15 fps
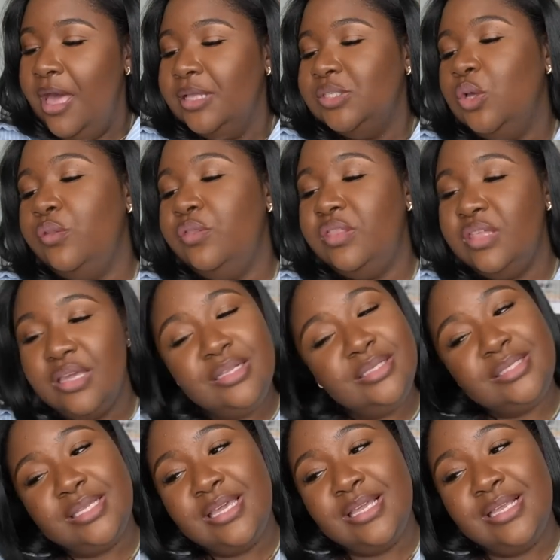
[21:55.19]
So
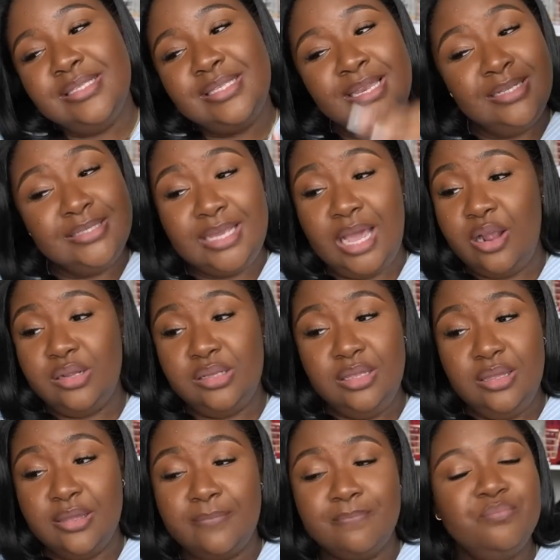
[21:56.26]
this is an entire
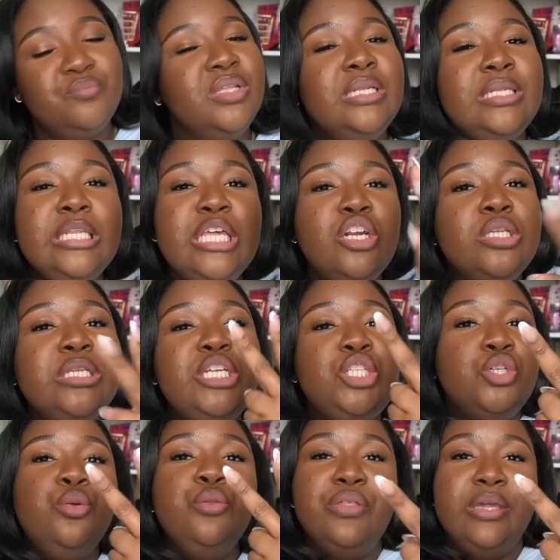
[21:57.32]
look, literally
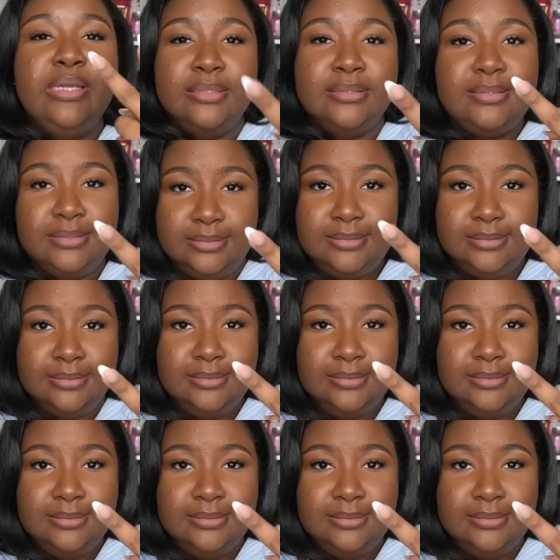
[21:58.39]
two things.